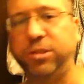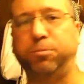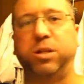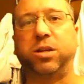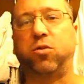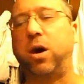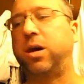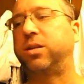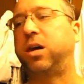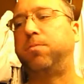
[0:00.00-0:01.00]
I'm gonna put the
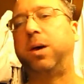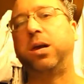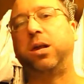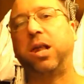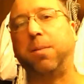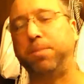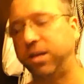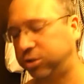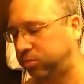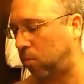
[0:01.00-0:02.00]
crocodile bite on that
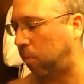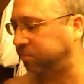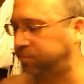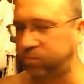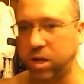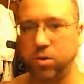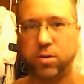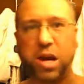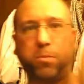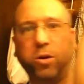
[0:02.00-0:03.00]
bitch. Mm.
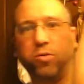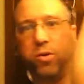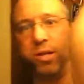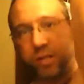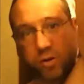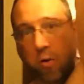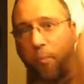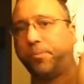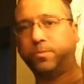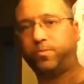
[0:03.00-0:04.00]
Ooh, elbow grease.
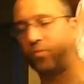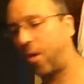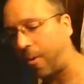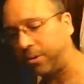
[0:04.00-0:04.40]
Mm.